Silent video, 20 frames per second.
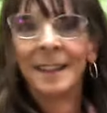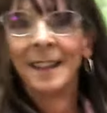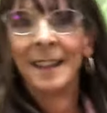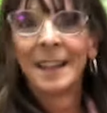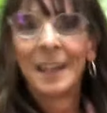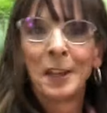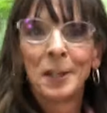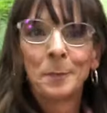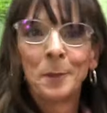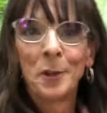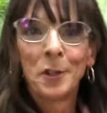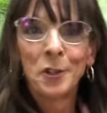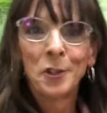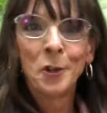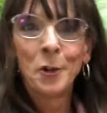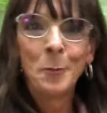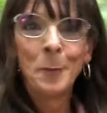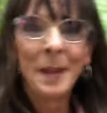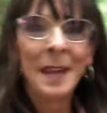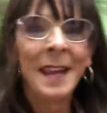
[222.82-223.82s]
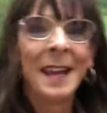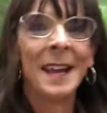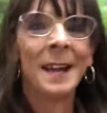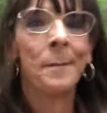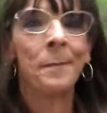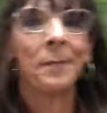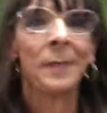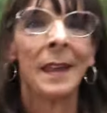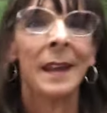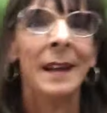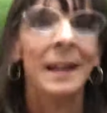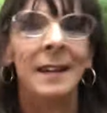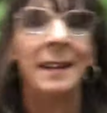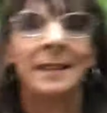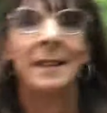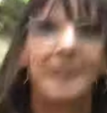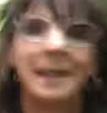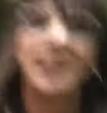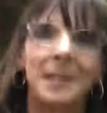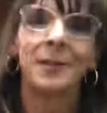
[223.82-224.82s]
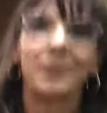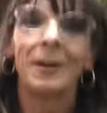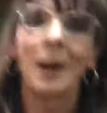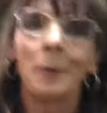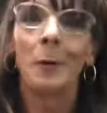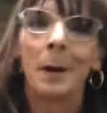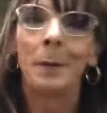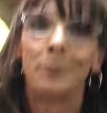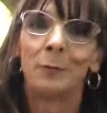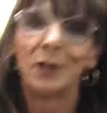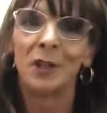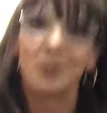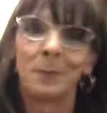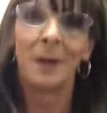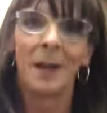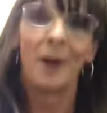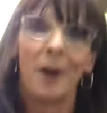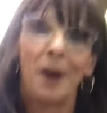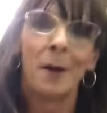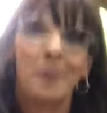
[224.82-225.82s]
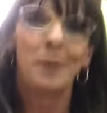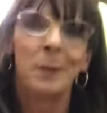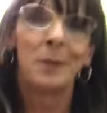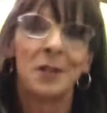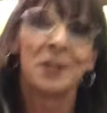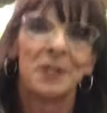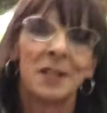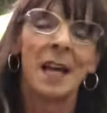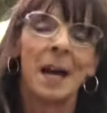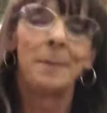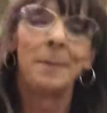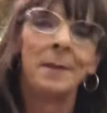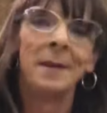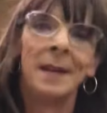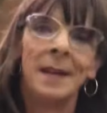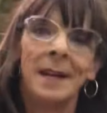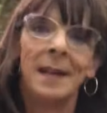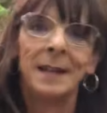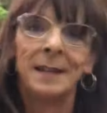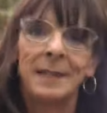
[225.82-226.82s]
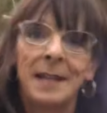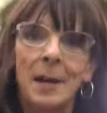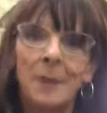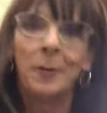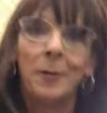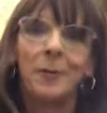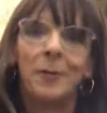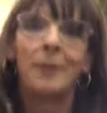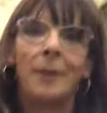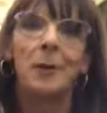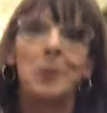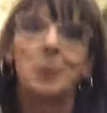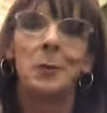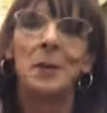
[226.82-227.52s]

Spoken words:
There goes my Snoopy. There's the railway bridge behind me. We've just come down off the road,